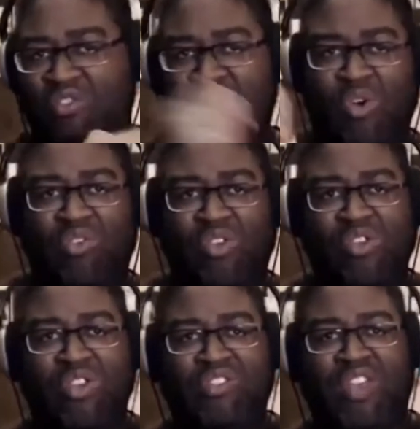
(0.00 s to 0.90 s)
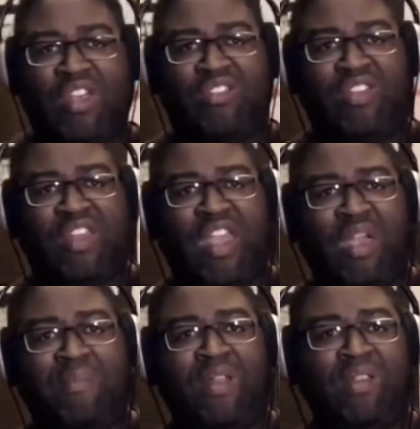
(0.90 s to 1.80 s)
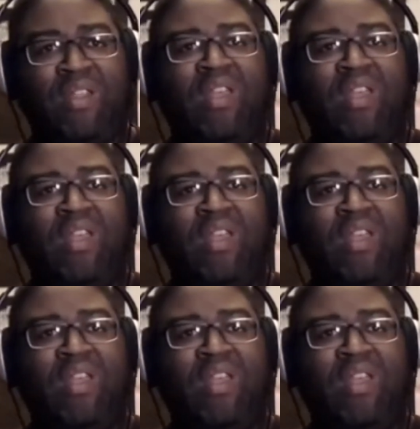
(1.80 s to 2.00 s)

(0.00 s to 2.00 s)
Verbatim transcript: souls and you can shake a stick at, but